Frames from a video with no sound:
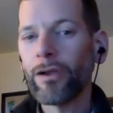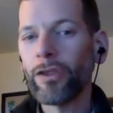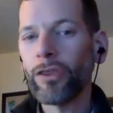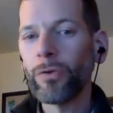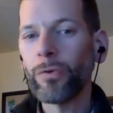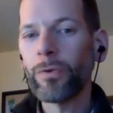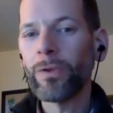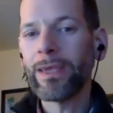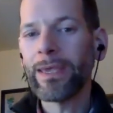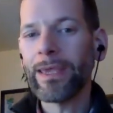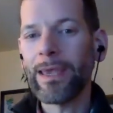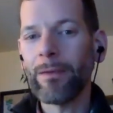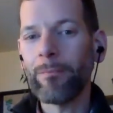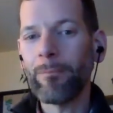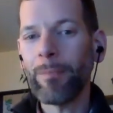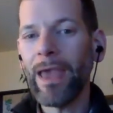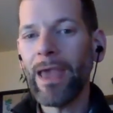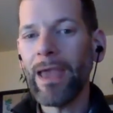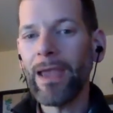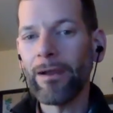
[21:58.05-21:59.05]
you can
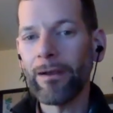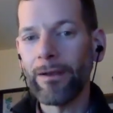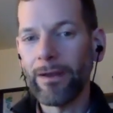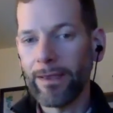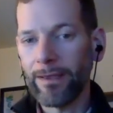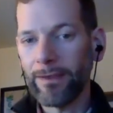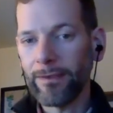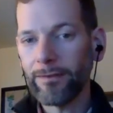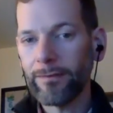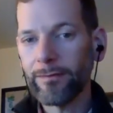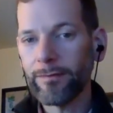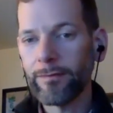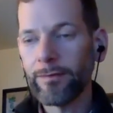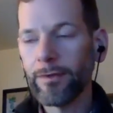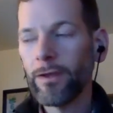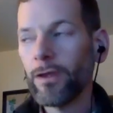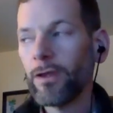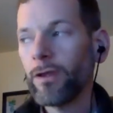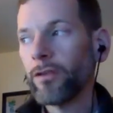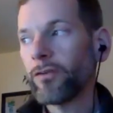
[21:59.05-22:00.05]
get pairings
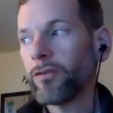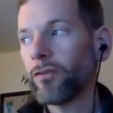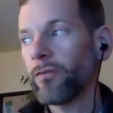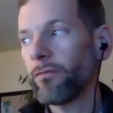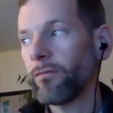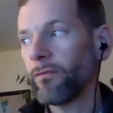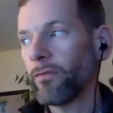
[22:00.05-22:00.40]
to